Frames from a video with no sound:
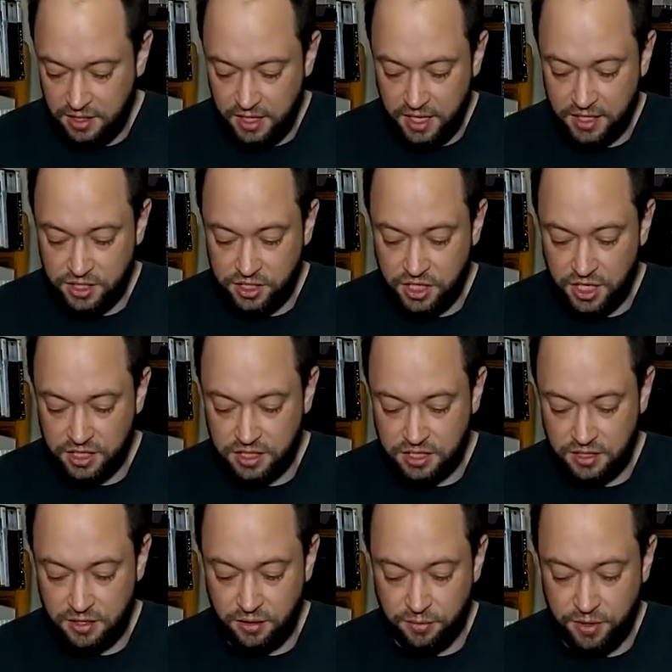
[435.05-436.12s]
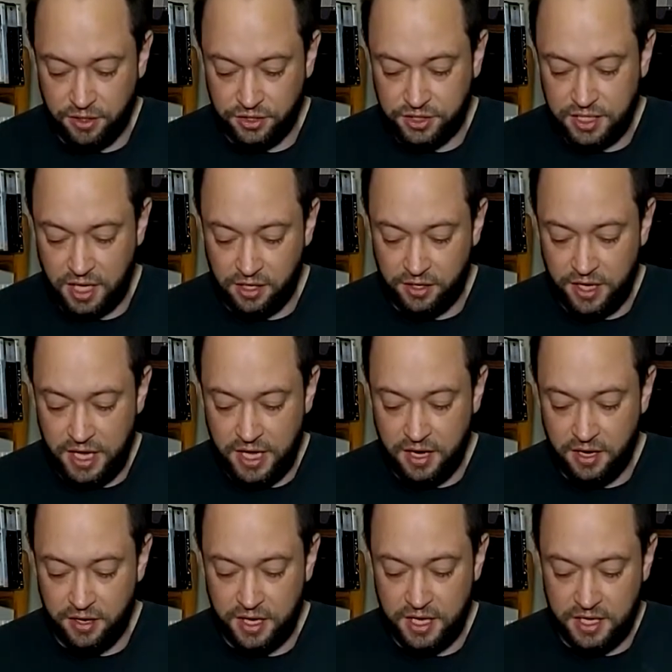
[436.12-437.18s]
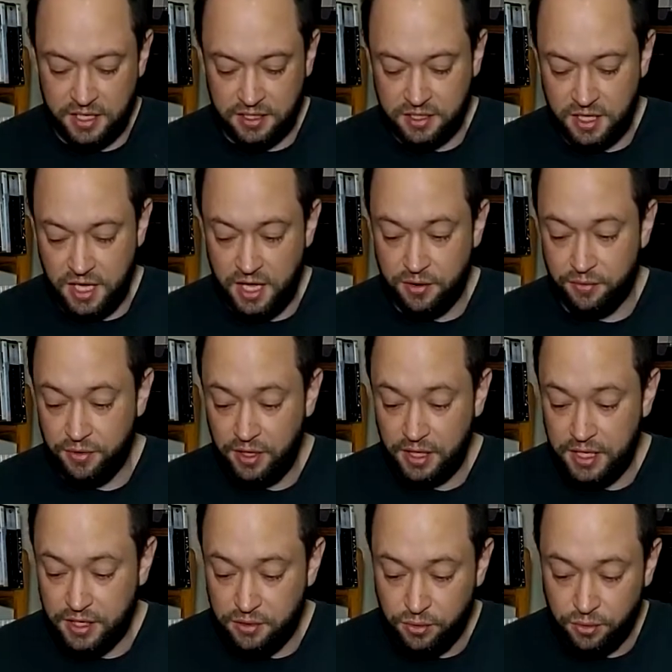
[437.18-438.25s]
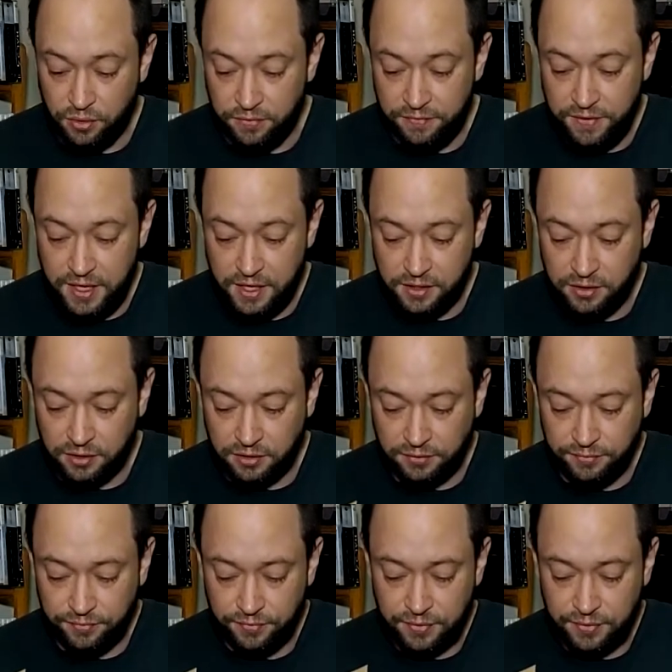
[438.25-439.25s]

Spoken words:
It's just the real seller here is the really cool vehicle.